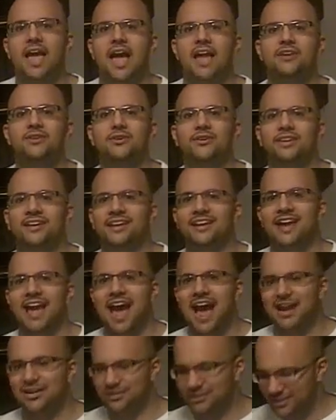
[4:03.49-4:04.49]
And you can
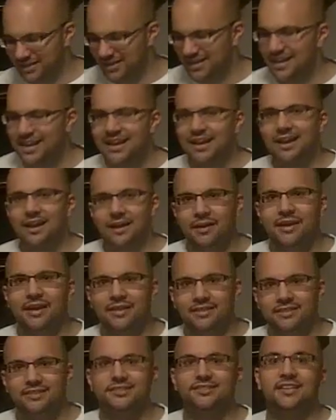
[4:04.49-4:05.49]
actually
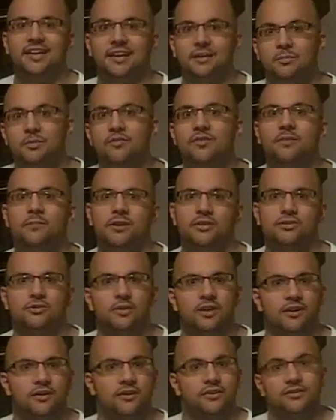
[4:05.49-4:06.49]
get the stick moving much
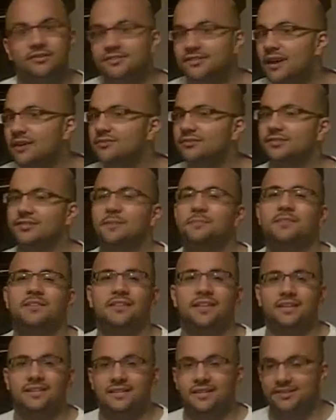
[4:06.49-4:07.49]
quicker. It'll sound
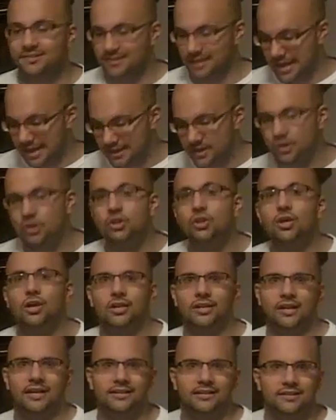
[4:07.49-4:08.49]
something like this, and it'll
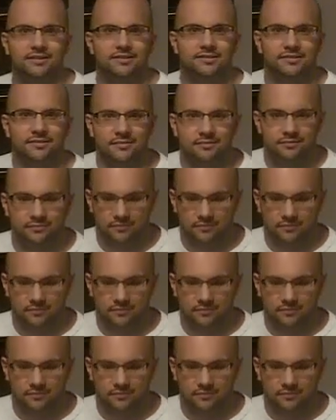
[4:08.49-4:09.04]
look like this.